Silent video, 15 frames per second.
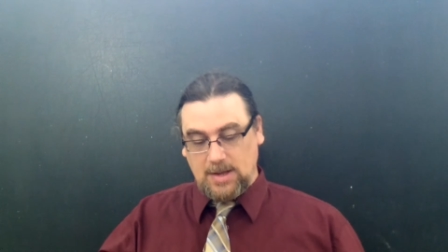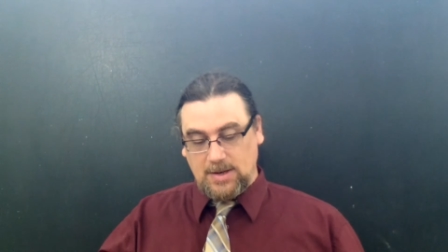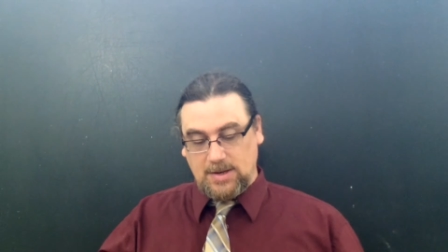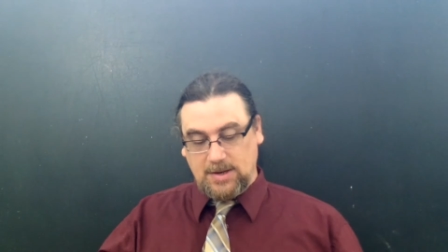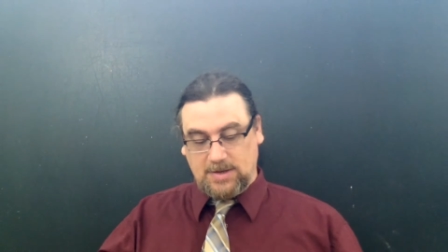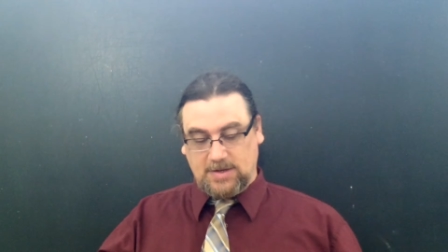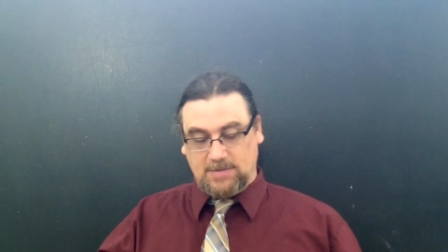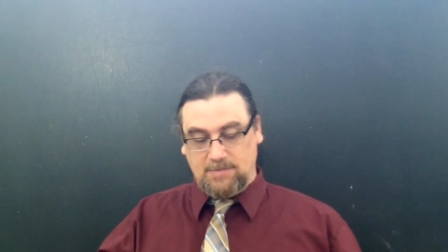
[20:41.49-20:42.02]

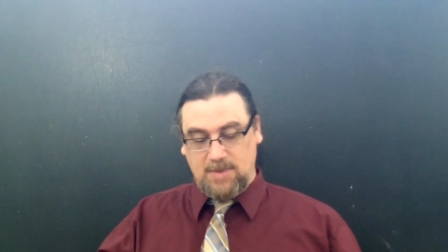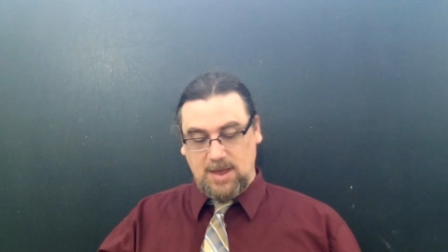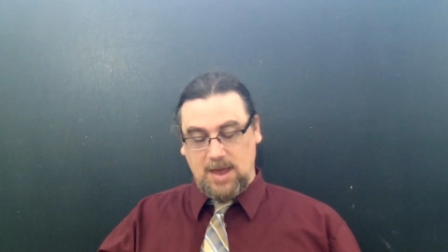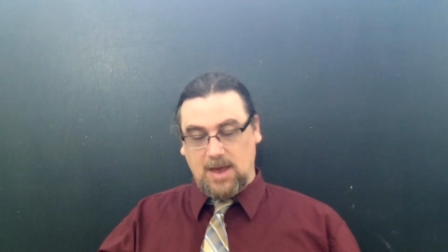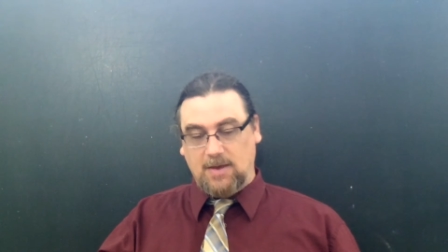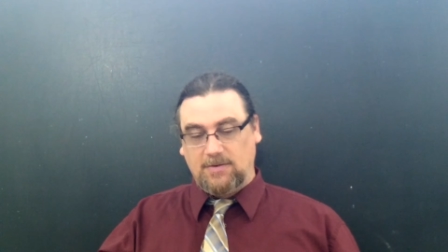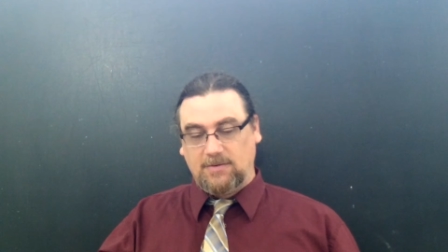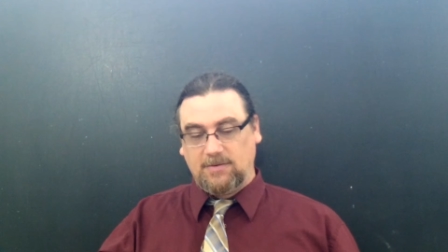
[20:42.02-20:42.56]

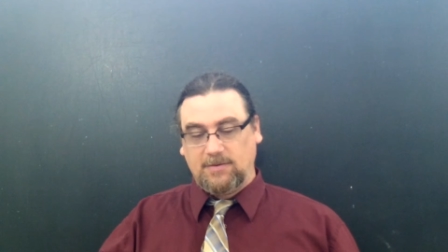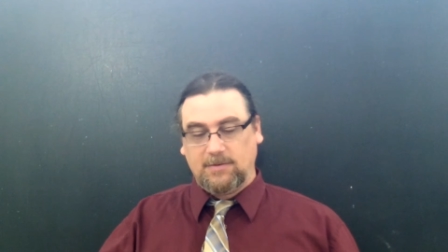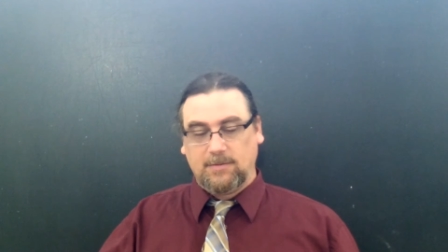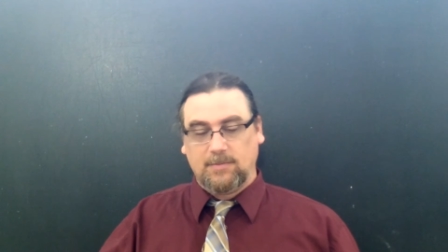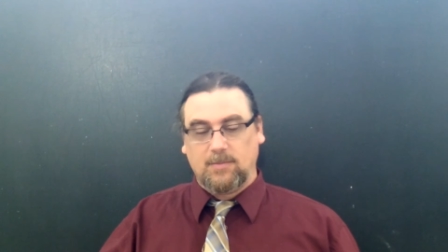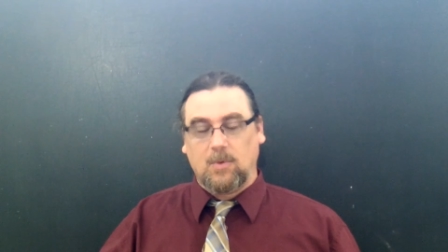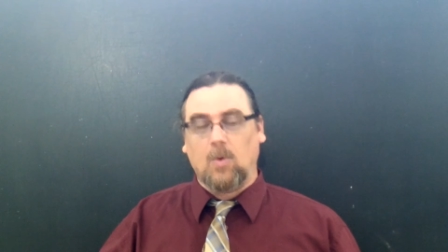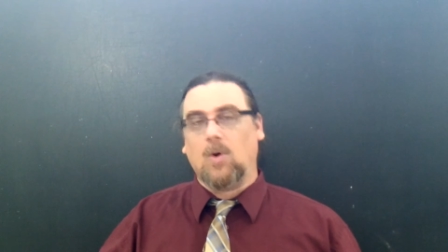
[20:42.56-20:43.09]
Dismiss
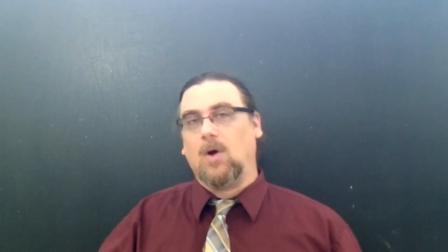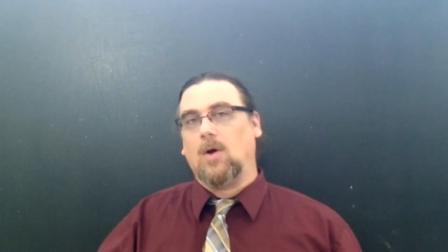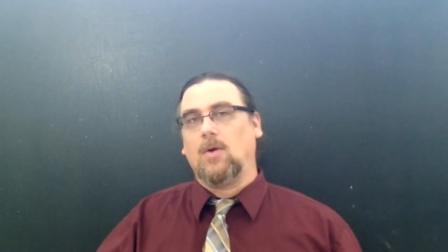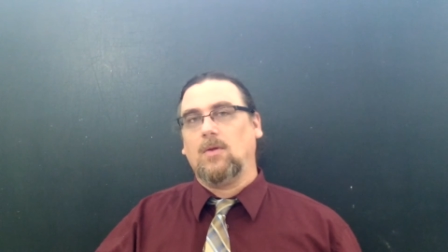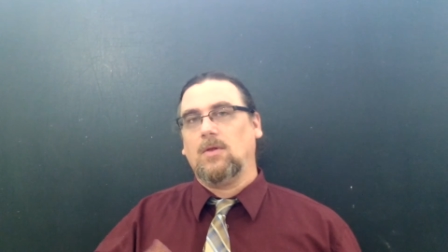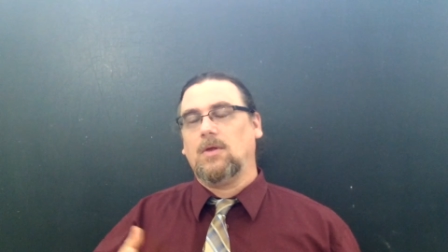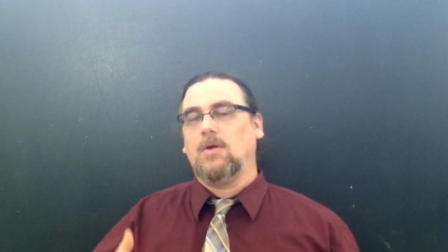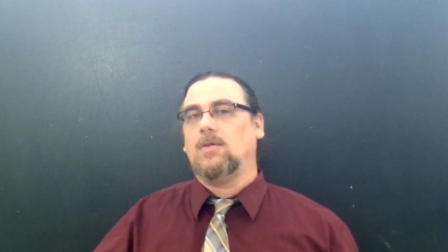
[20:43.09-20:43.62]

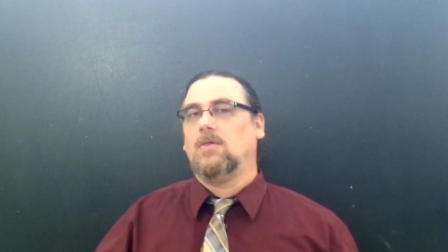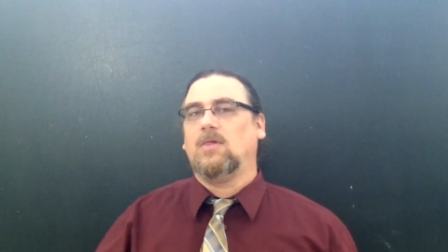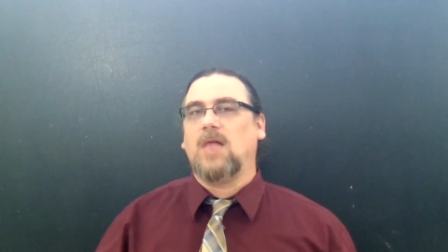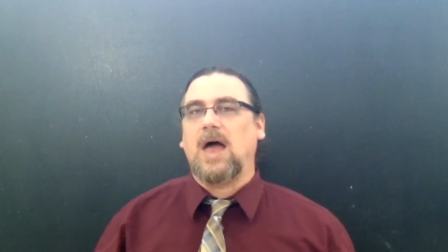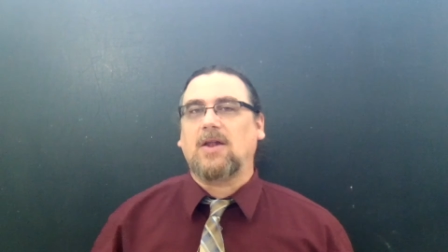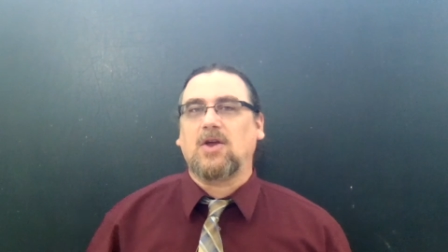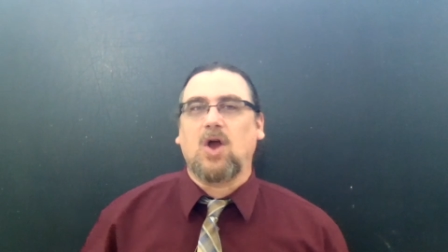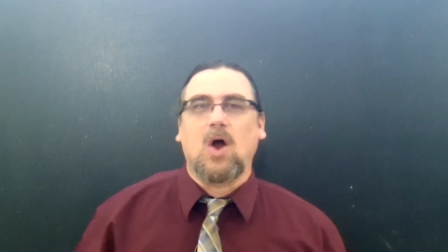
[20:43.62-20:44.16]
or
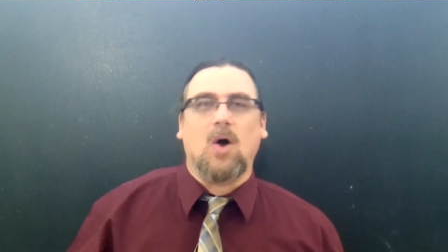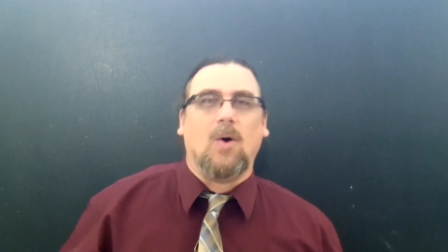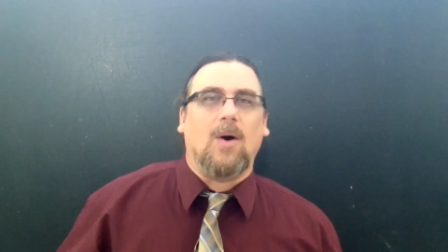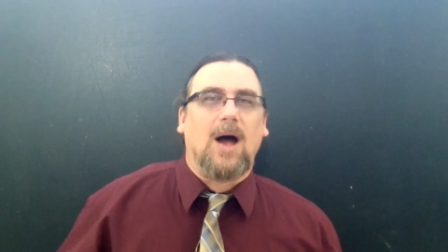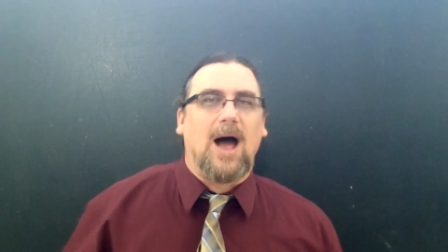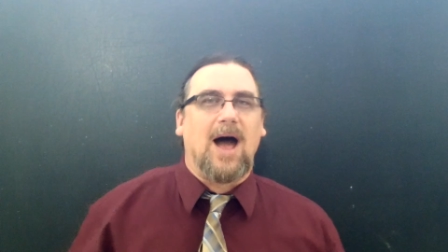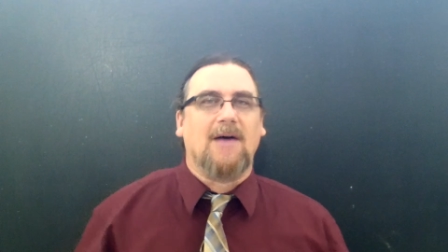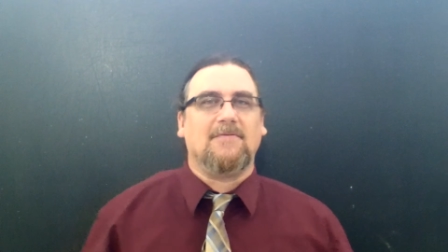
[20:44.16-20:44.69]
let
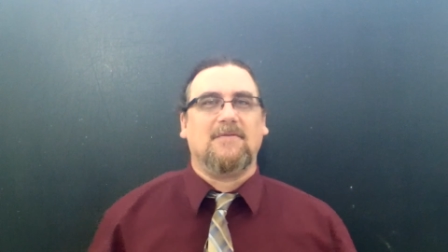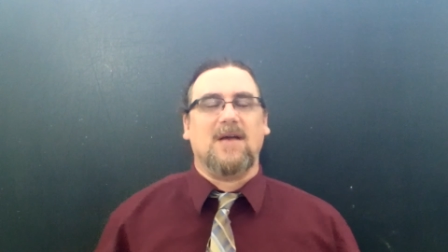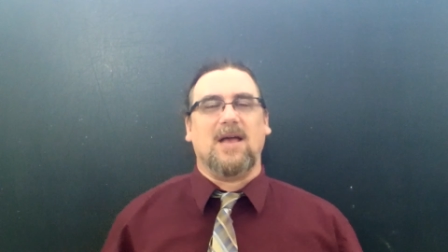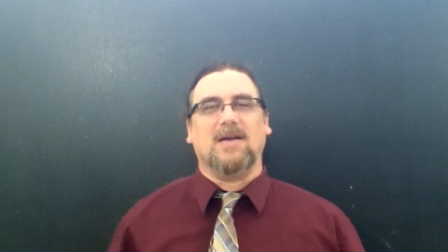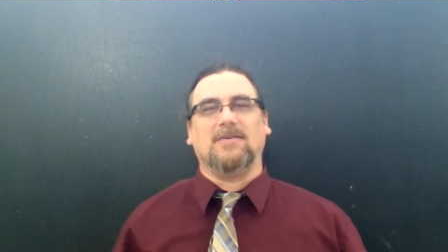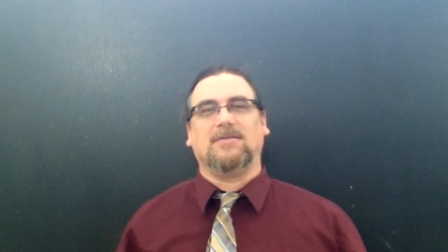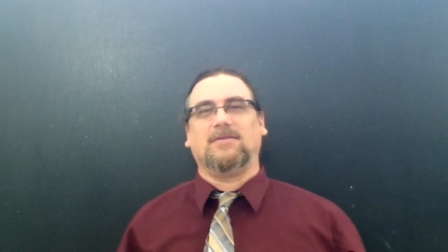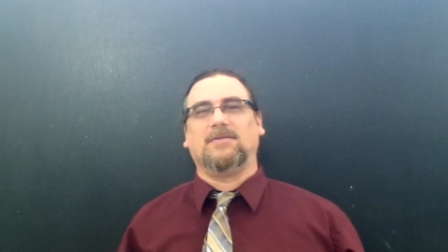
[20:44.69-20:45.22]
go,
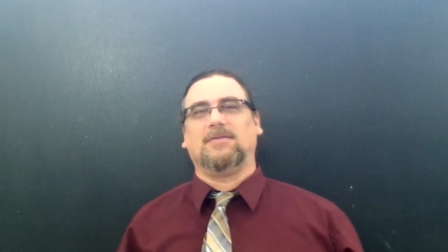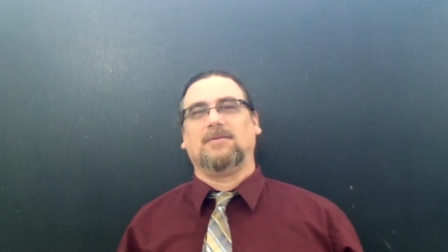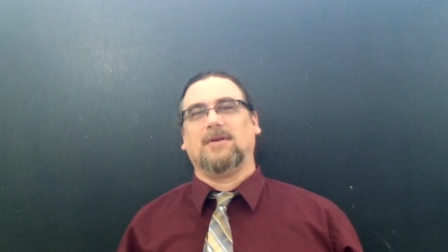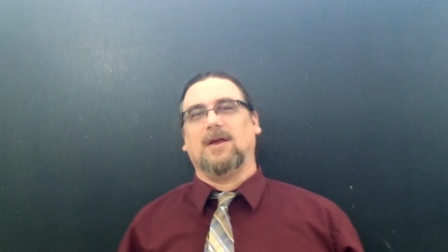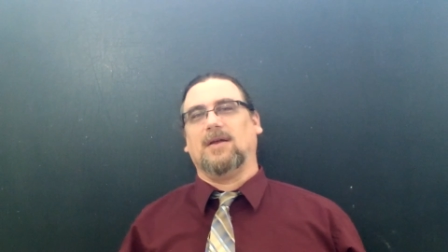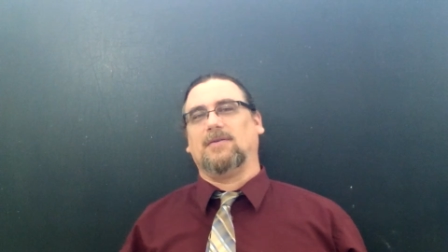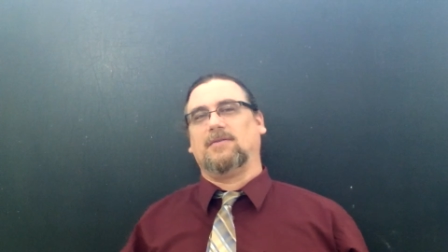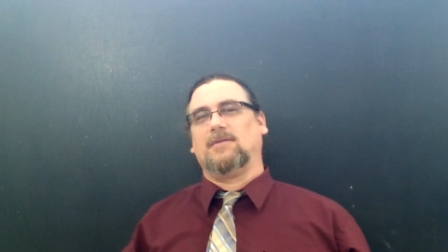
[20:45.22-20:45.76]
aphes.
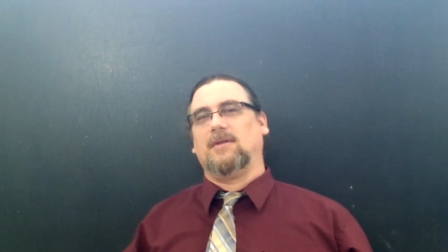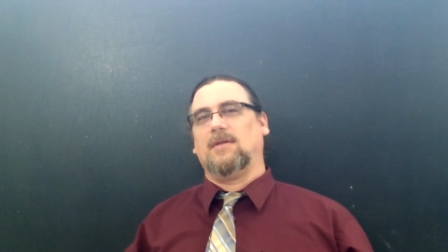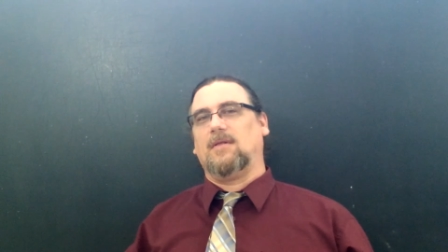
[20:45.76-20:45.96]
It's,